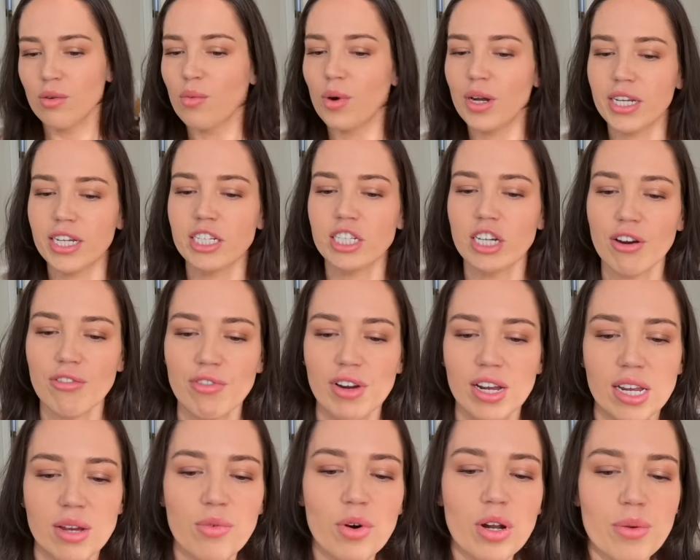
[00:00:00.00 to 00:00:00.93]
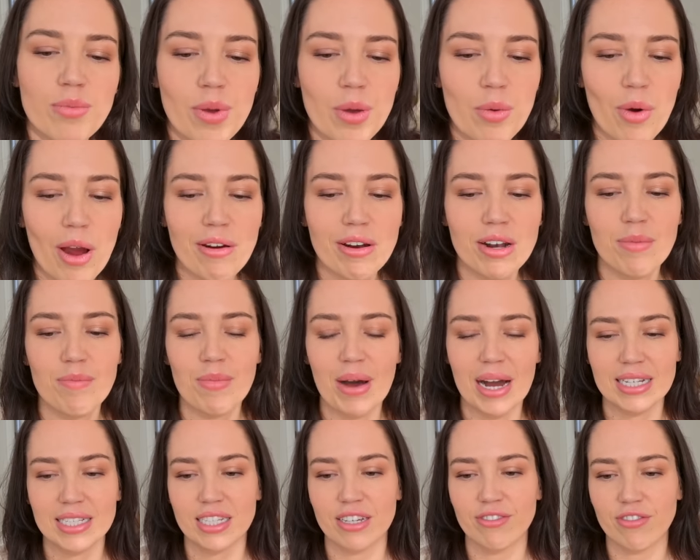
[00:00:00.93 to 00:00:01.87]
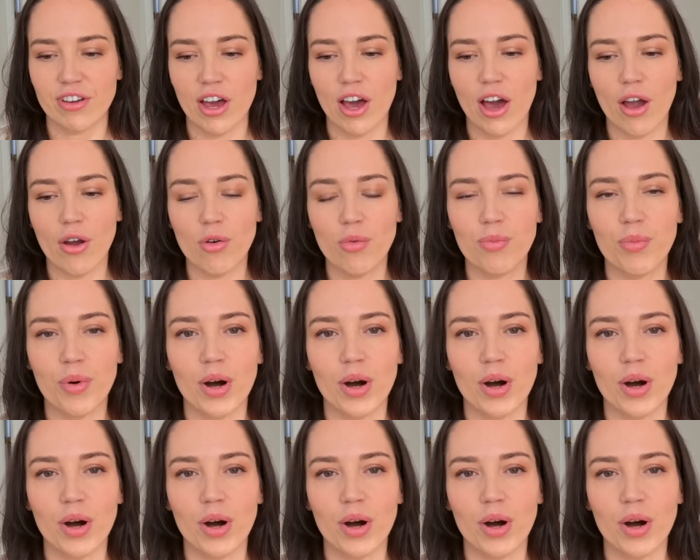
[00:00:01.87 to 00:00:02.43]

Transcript: when you don't really want to be wearing a massive coat,